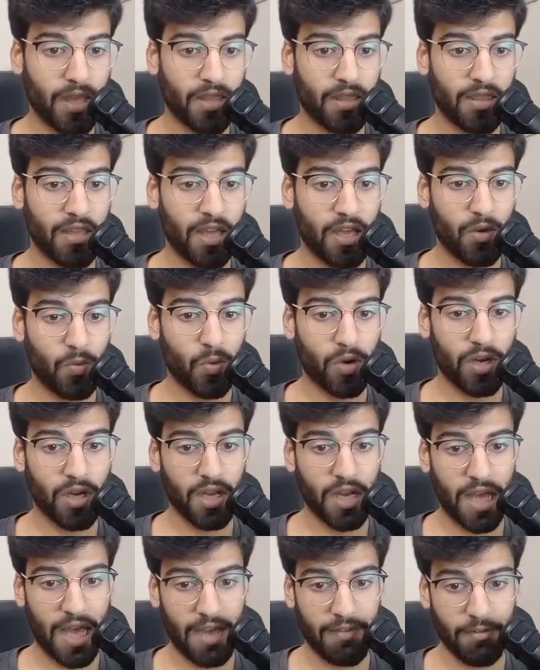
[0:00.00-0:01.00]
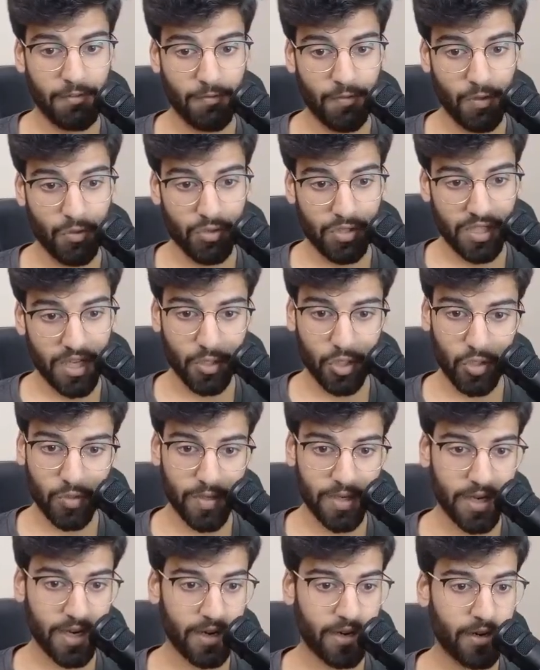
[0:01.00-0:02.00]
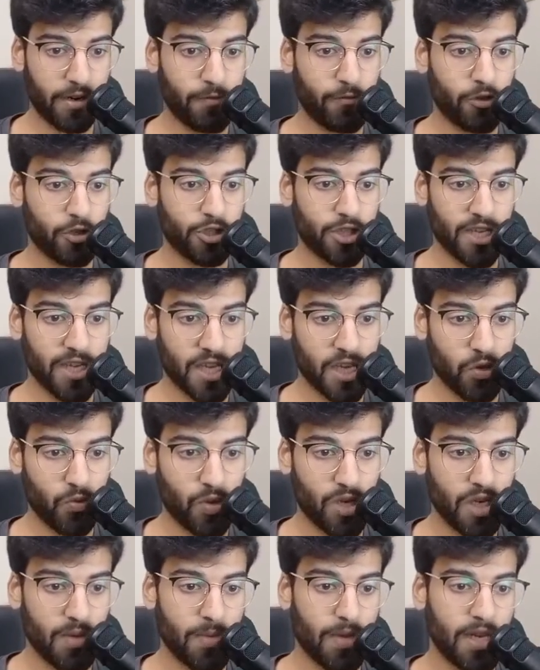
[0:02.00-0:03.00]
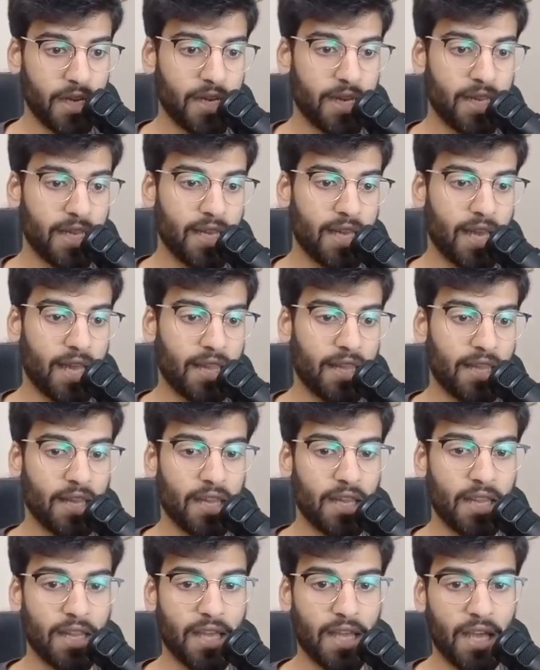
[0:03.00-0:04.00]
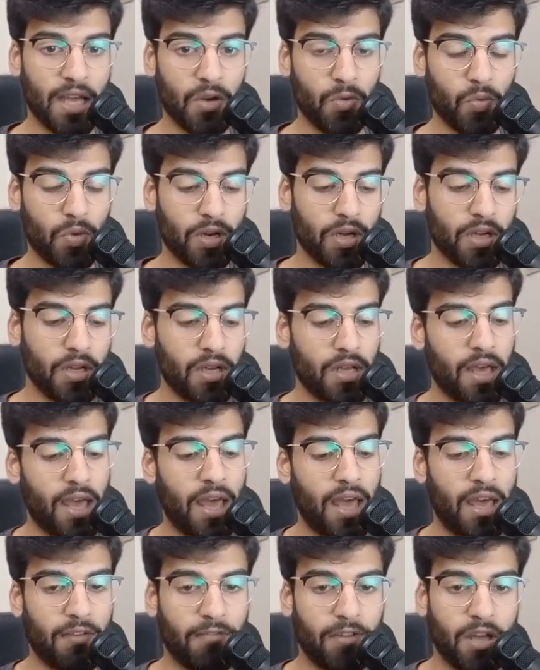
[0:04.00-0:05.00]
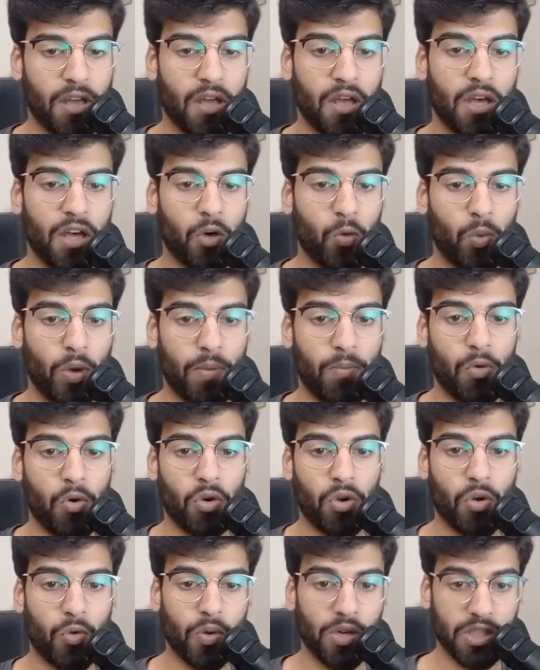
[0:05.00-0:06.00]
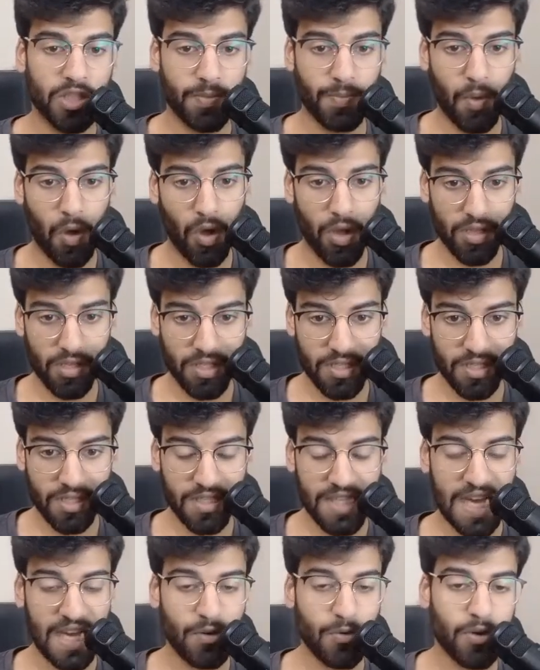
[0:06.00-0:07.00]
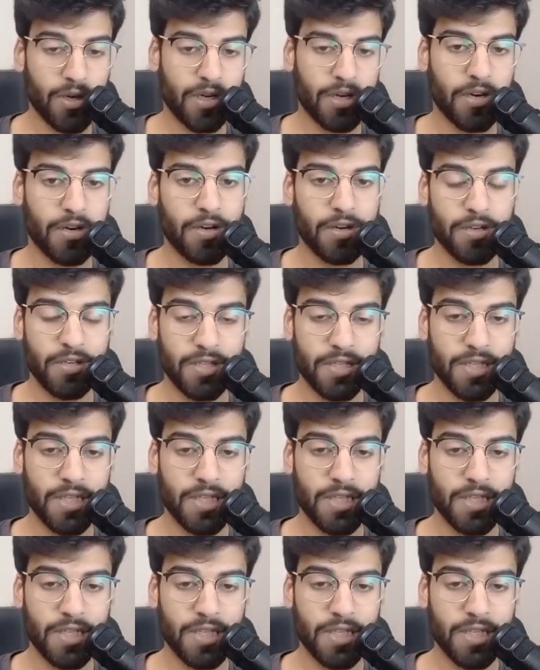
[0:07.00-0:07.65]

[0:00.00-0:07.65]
Then we're going to have a few steps over here for checking availability, and then in the end we're going to have a webhook response that returns